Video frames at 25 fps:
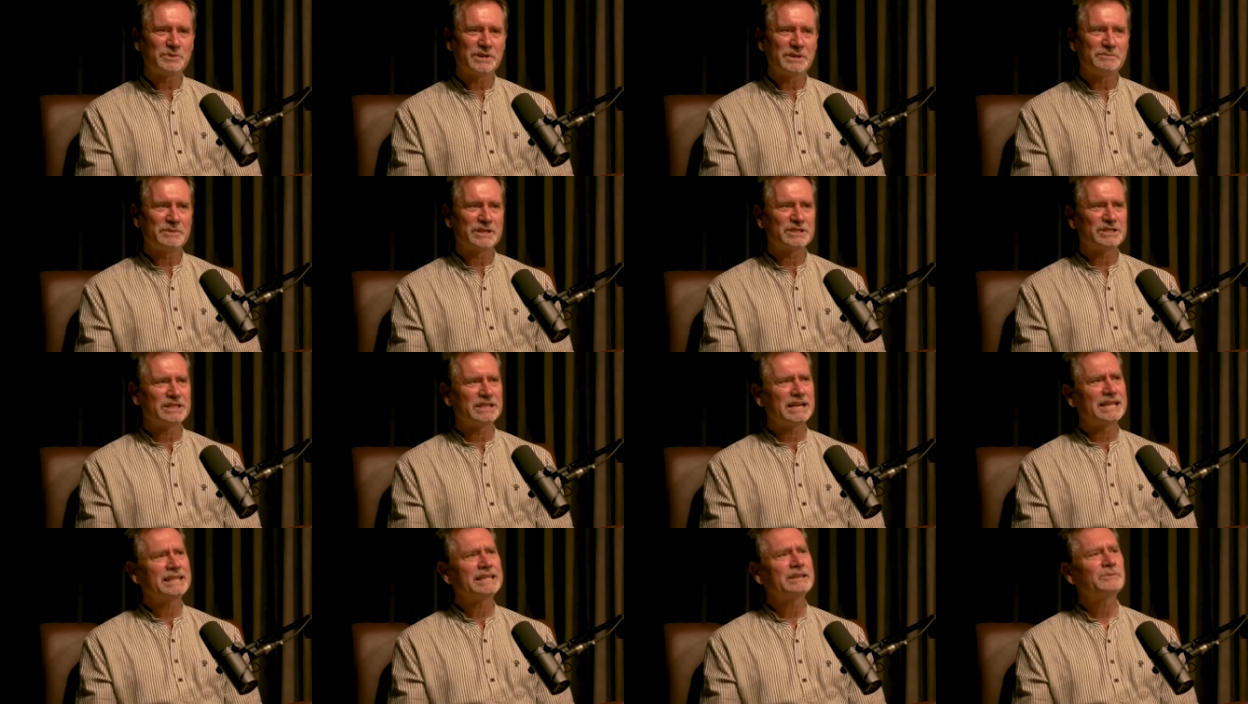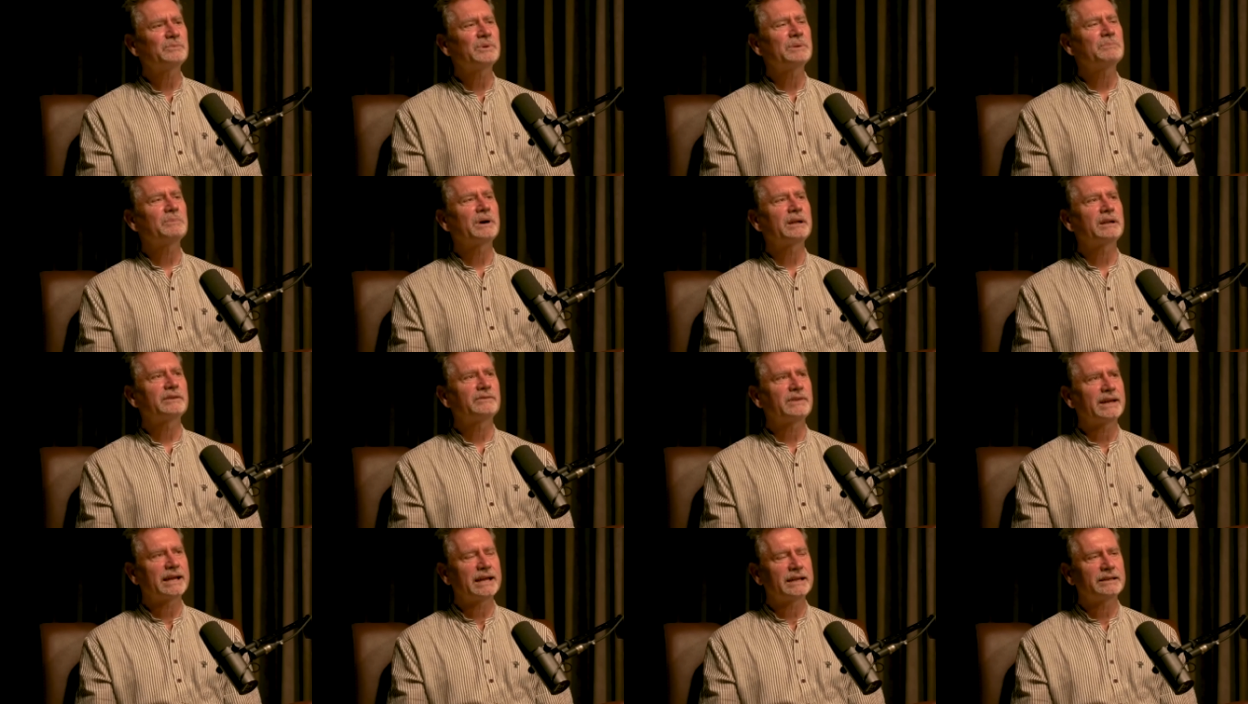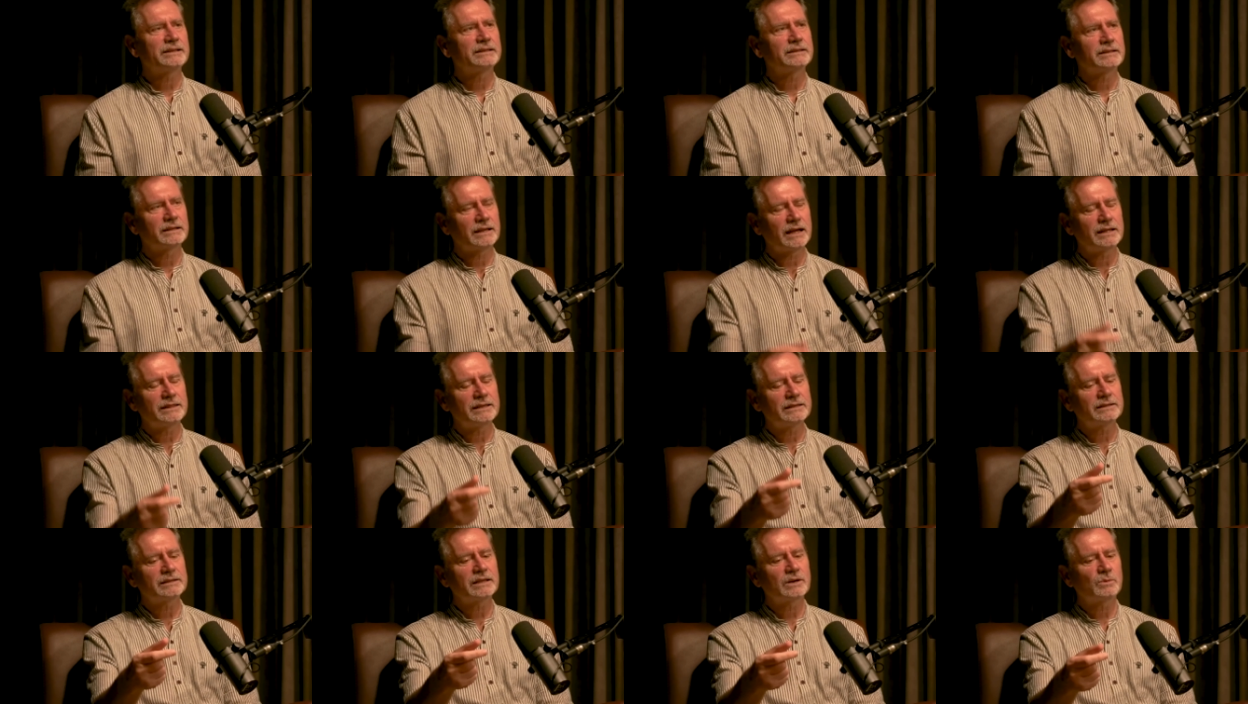pretty much it. I
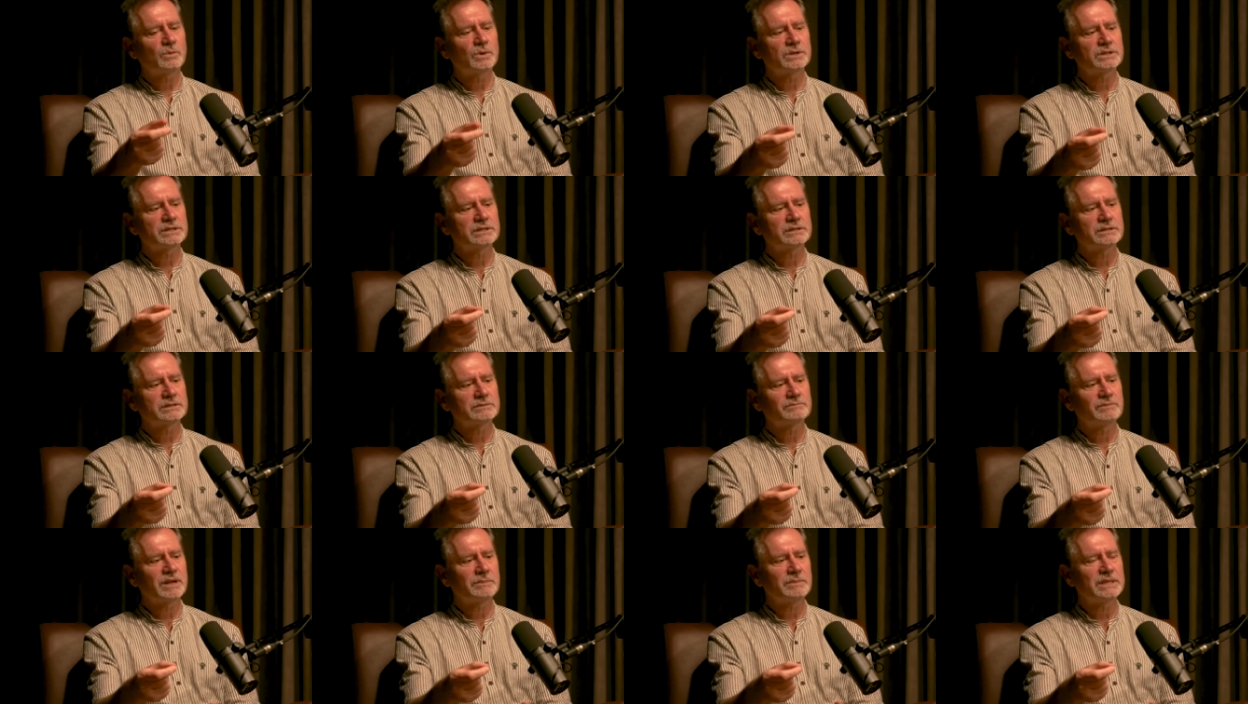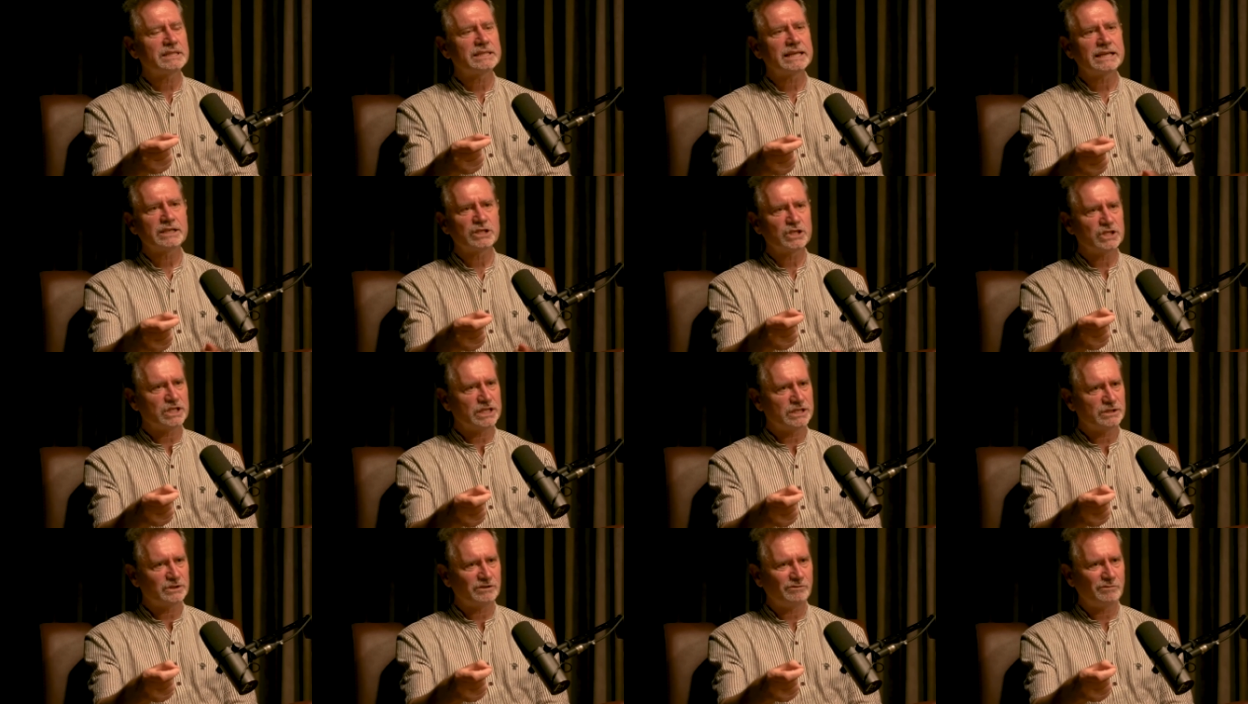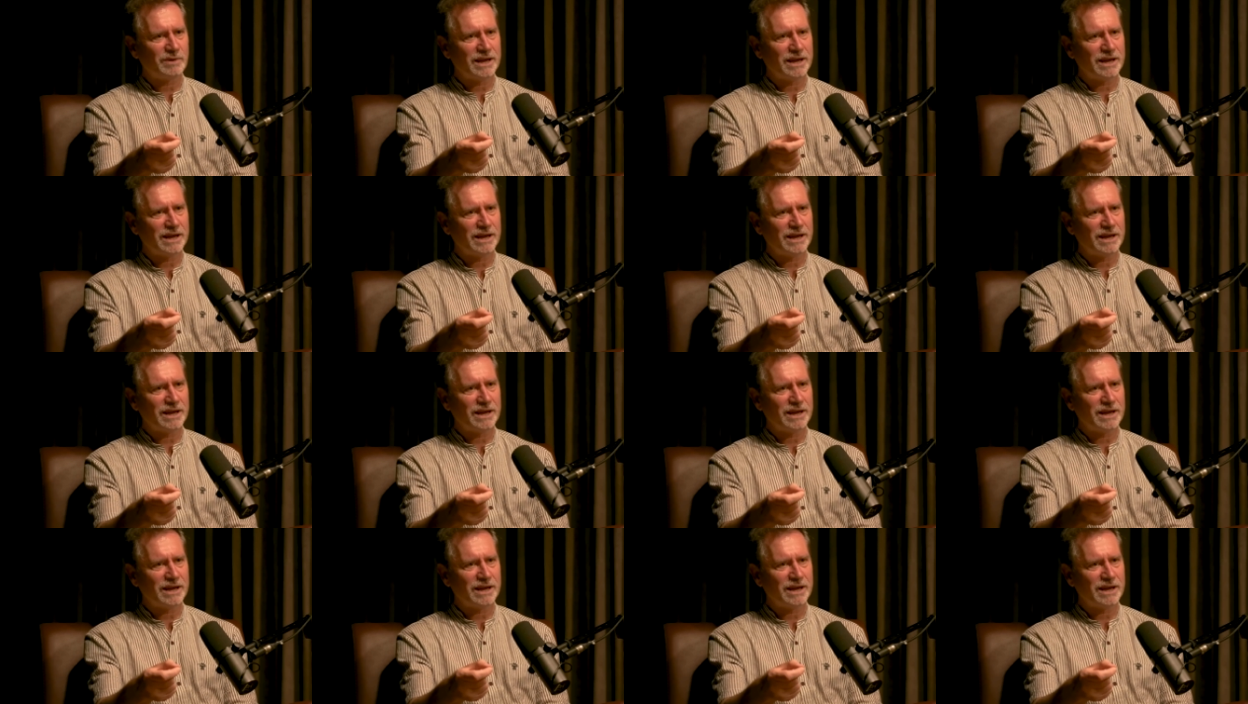think there was maybe 10 sheets of